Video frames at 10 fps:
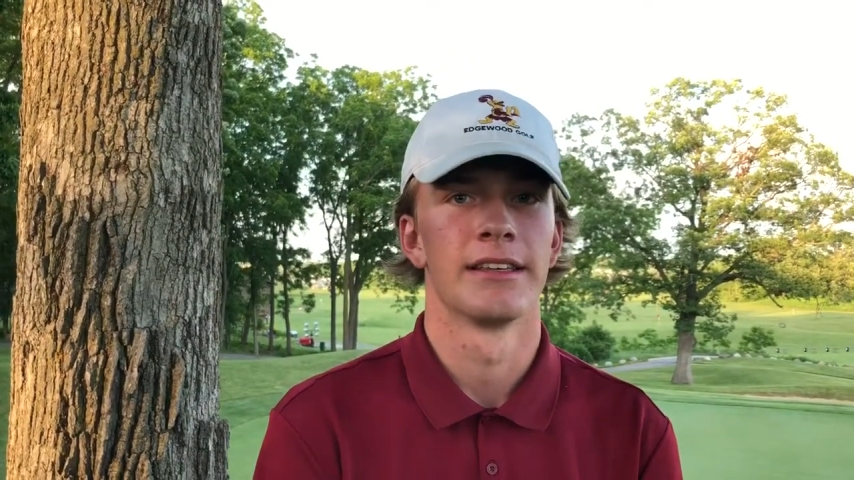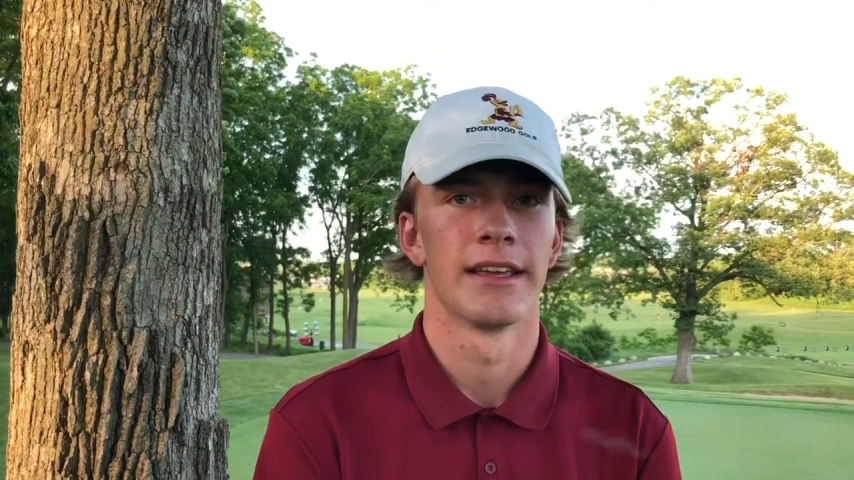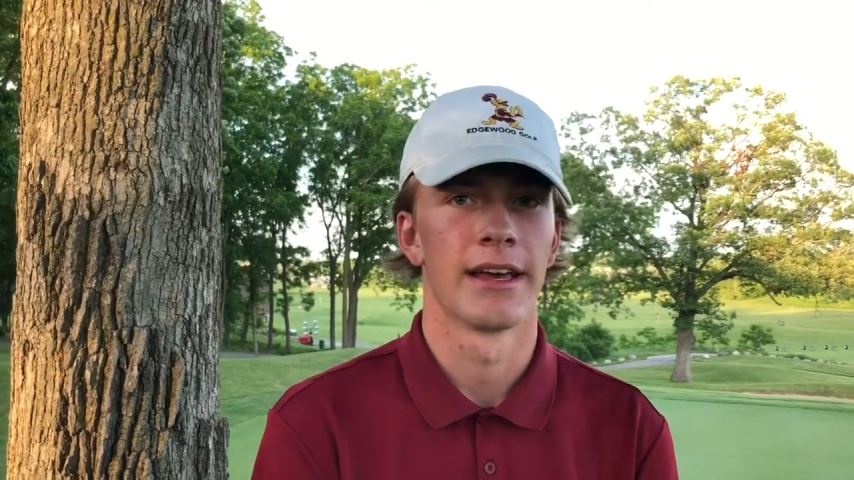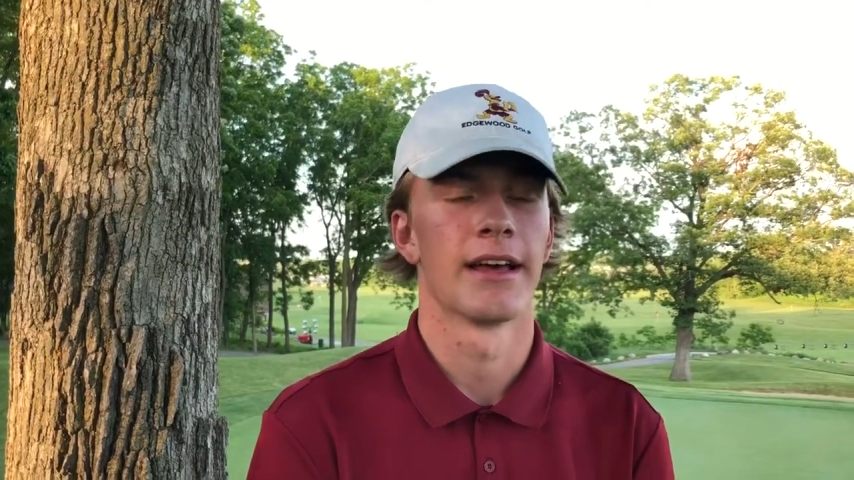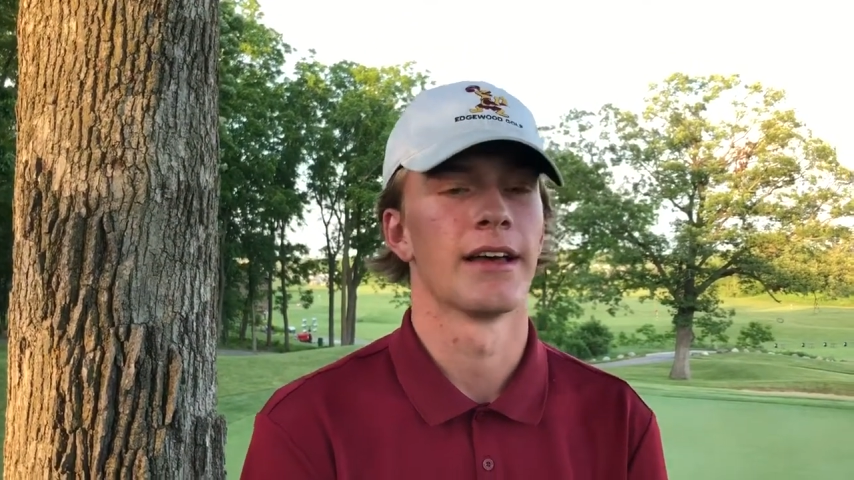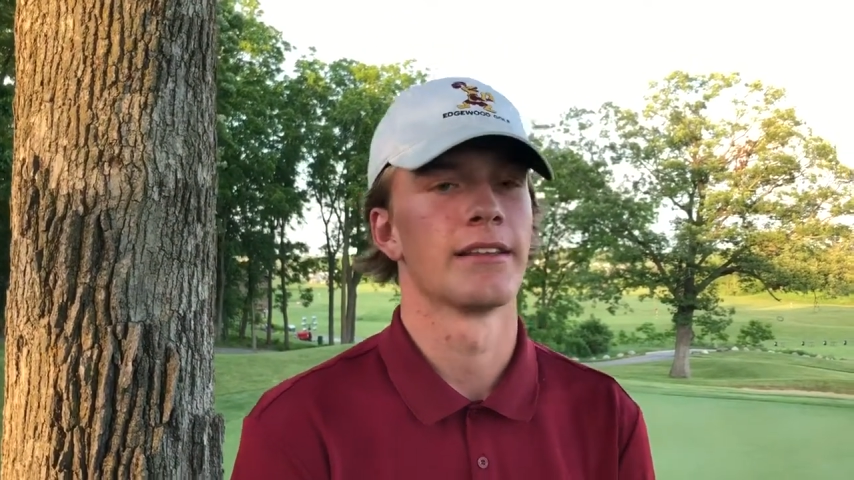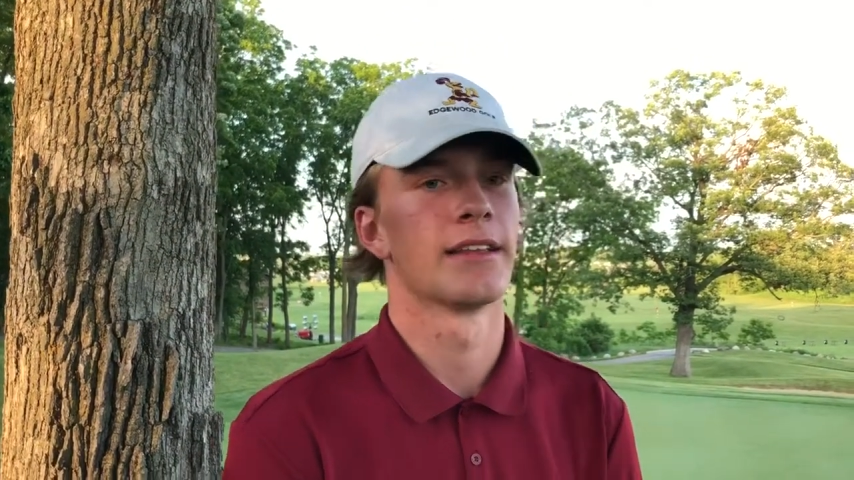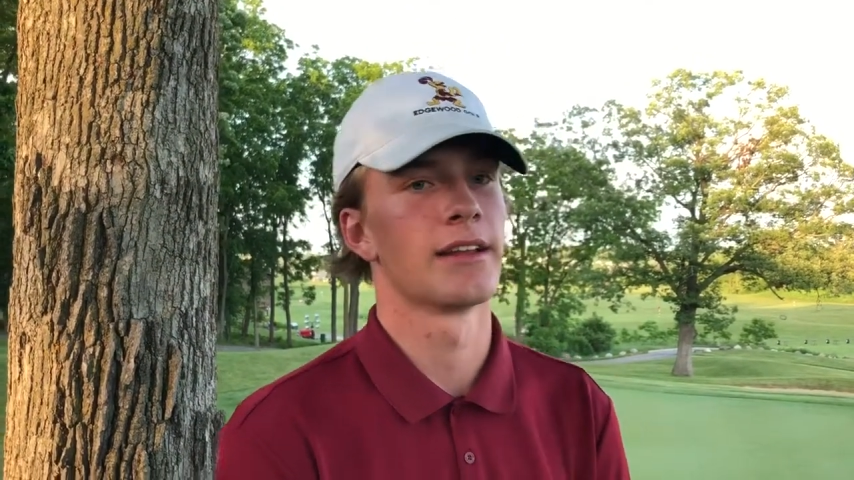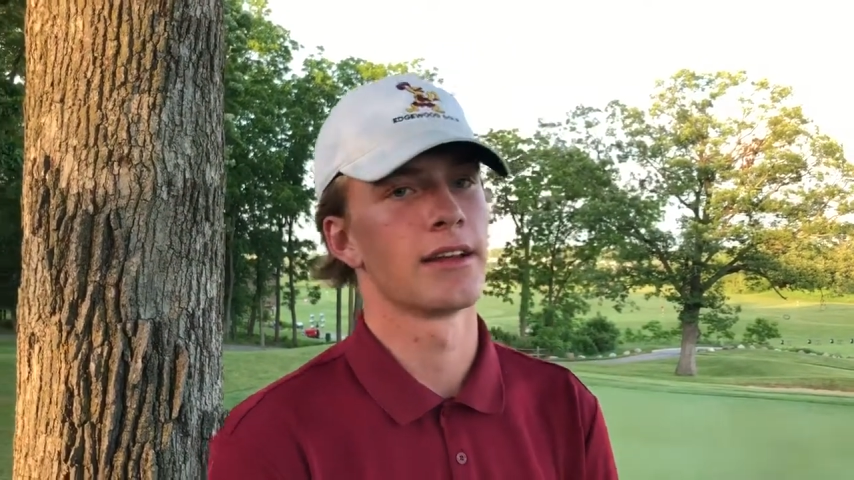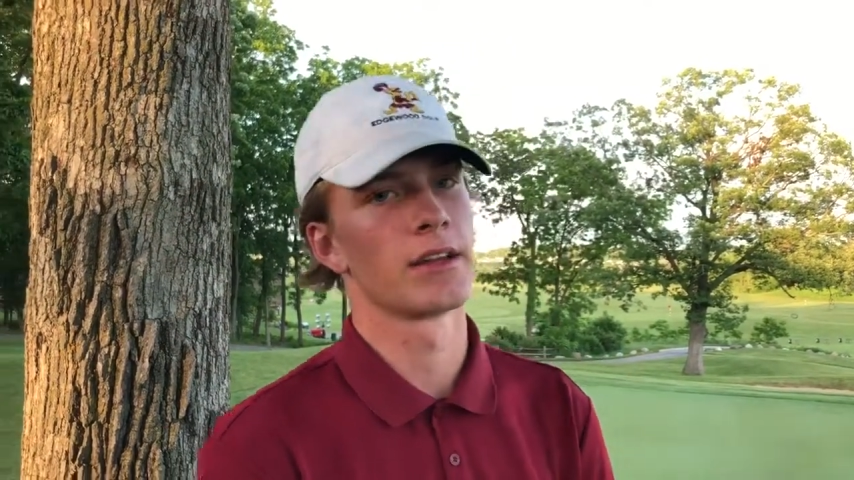yeah, and
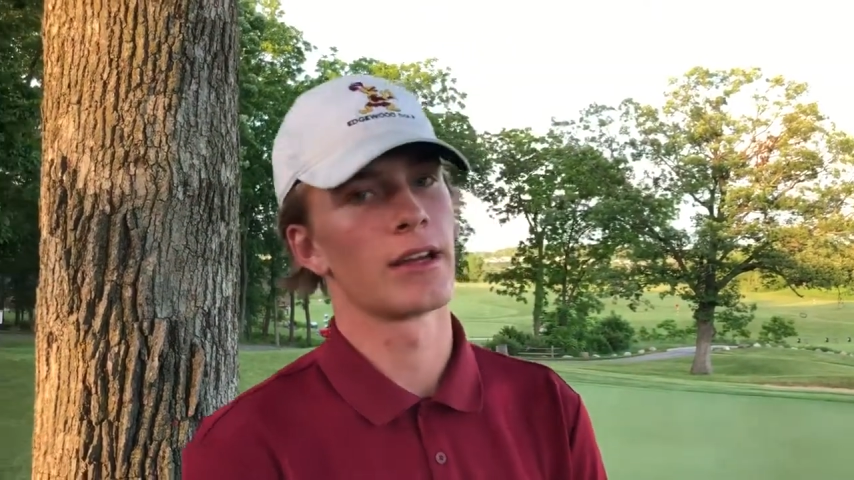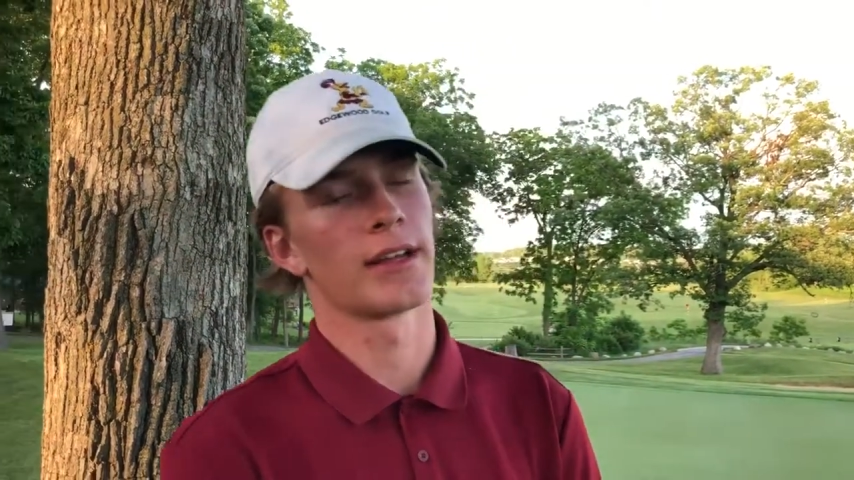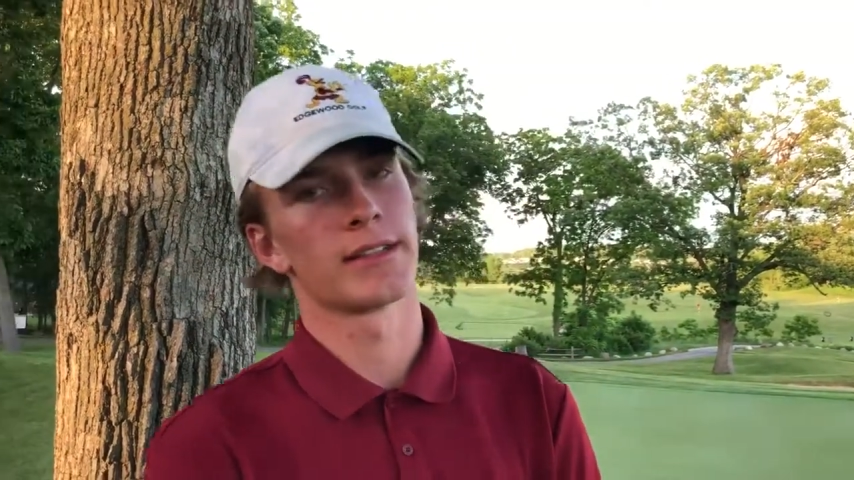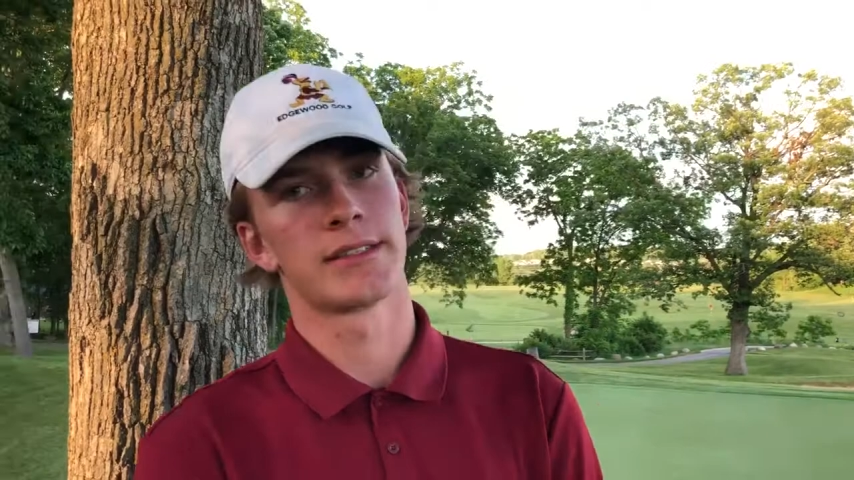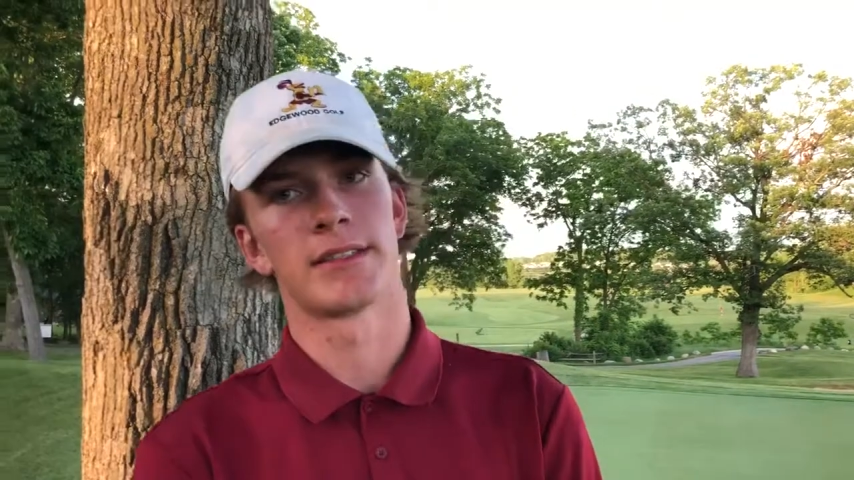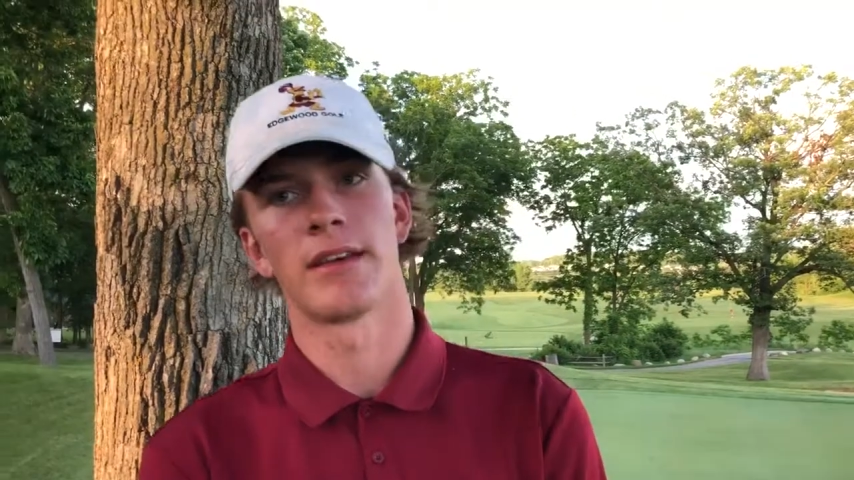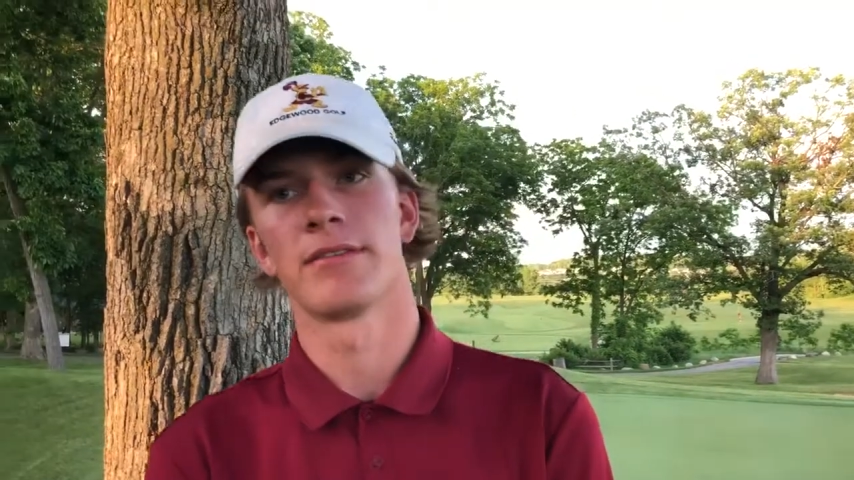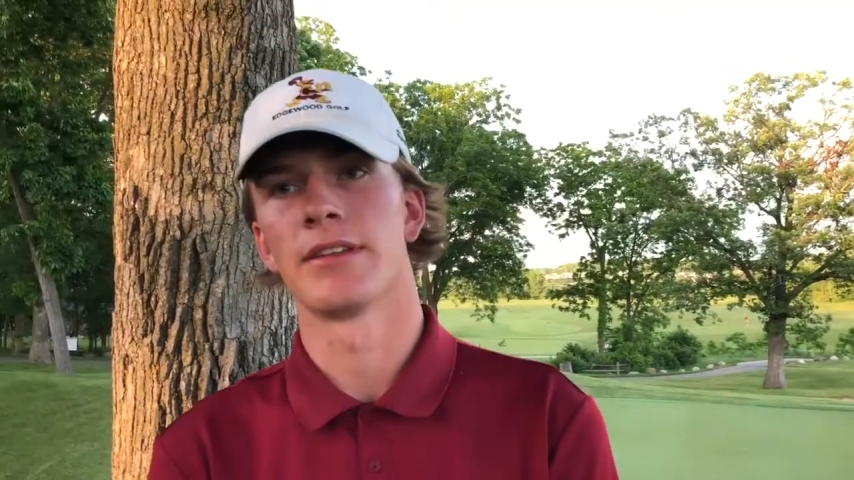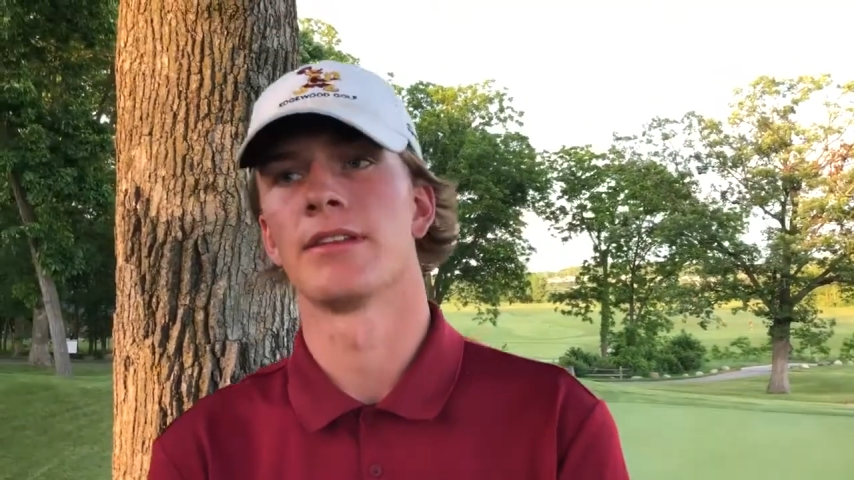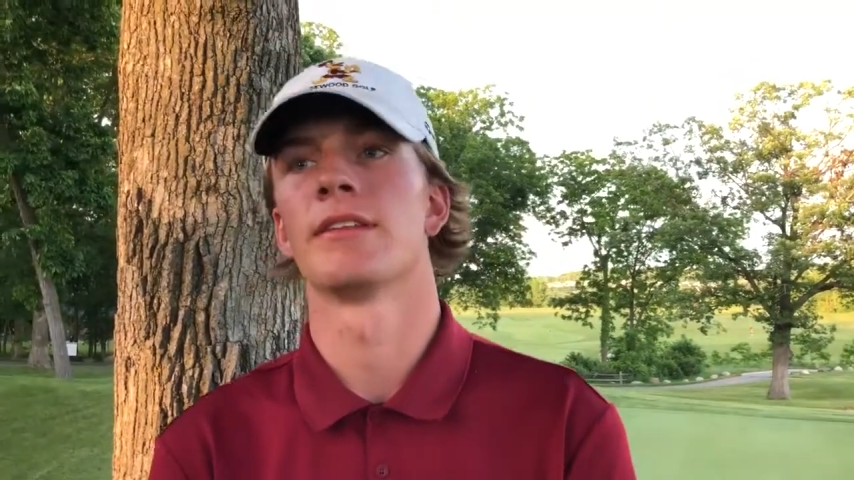then I got to
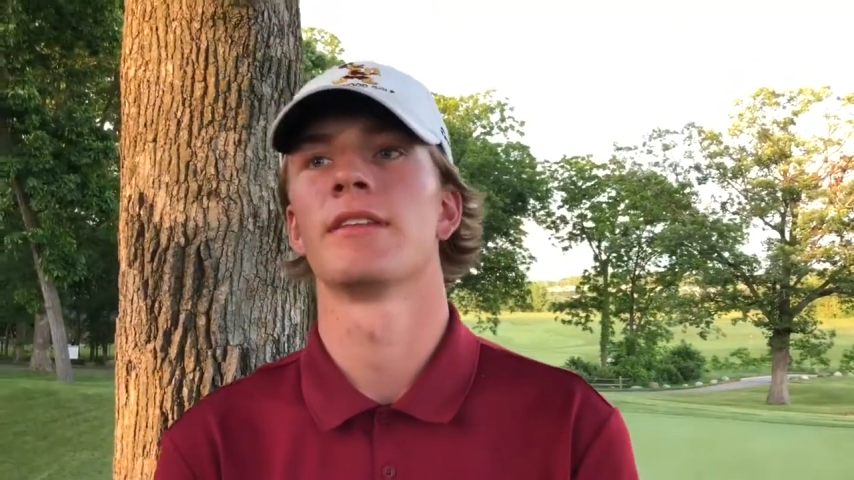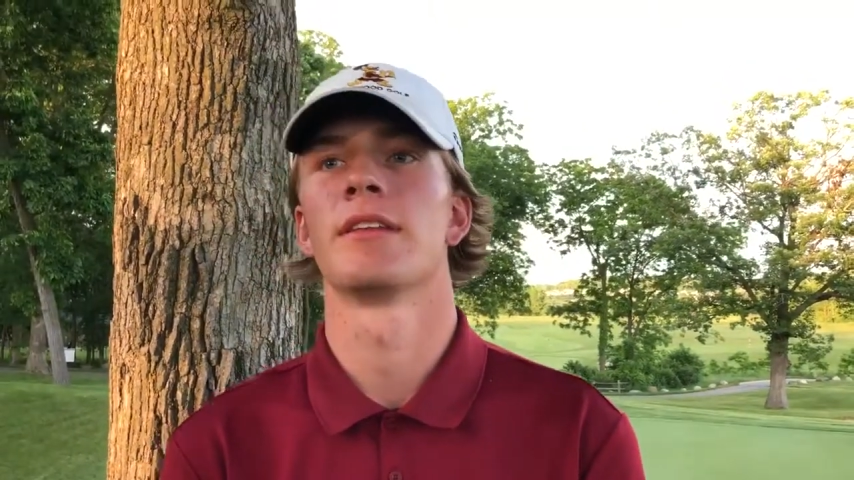seven